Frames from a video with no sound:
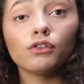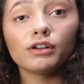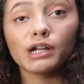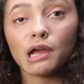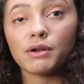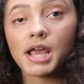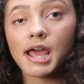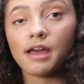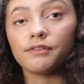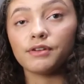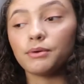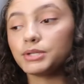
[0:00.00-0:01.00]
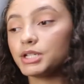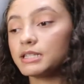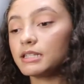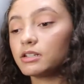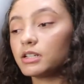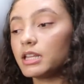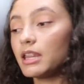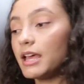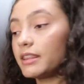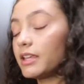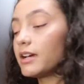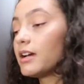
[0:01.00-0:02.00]
over an hour and a half. I was just literally
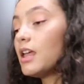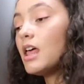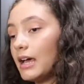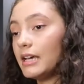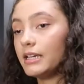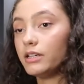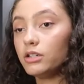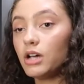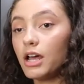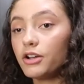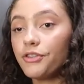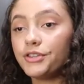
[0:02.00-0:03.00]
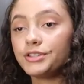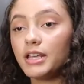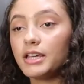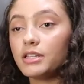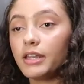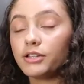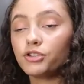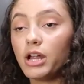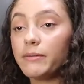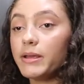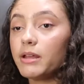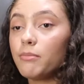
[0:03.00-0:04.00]
laying there. I got on the site and like
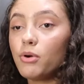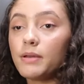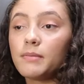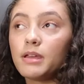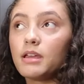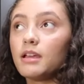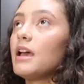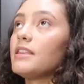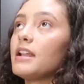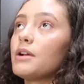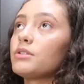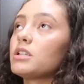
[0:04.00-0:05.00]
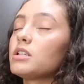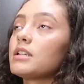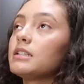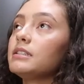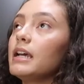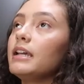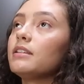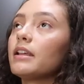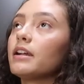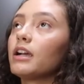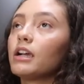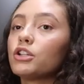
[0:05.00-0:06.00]
tried to make an appointment. And then I was just like laying
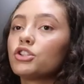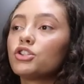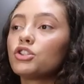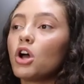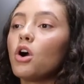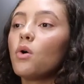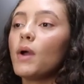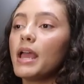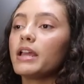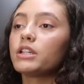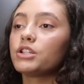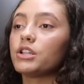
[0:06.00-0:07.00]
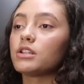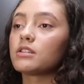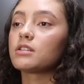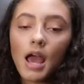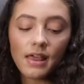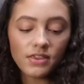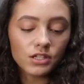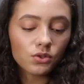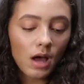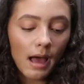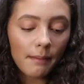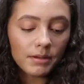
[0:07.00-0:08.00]
there so anxious. And this
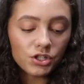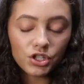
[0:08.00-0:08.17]
will happen